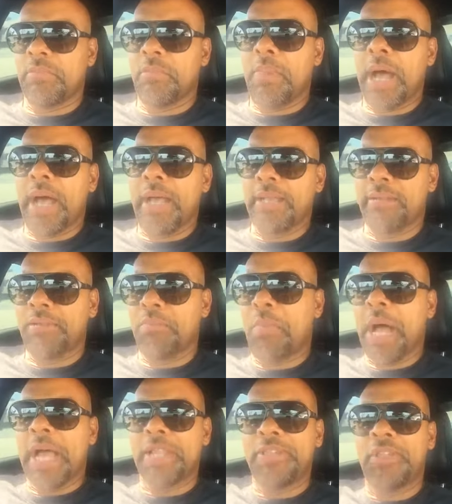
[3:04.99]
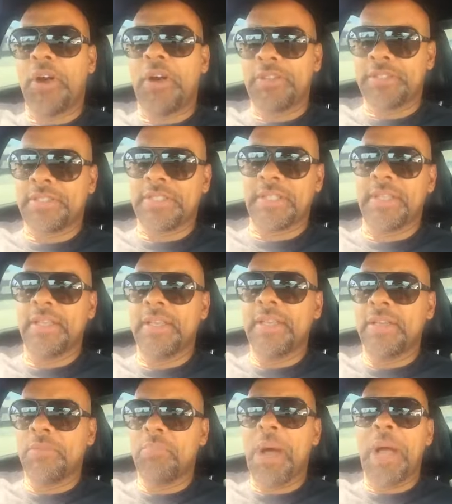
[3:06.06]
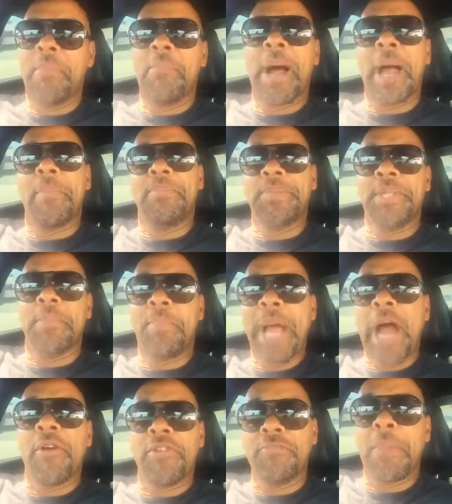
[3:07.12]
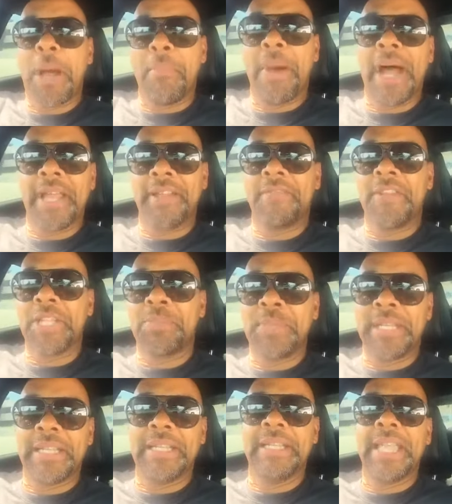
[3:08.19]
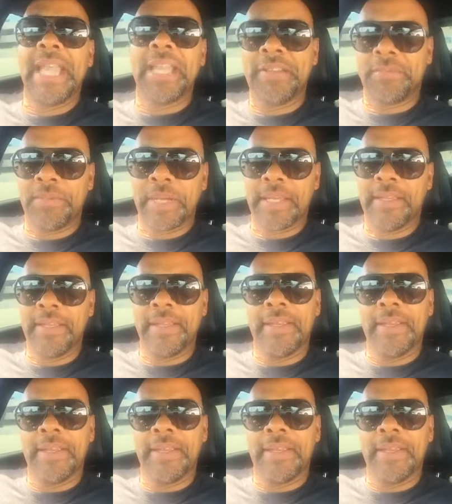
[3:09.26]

my, my thoughts, my, my, the power of my mind affect me in a negative way.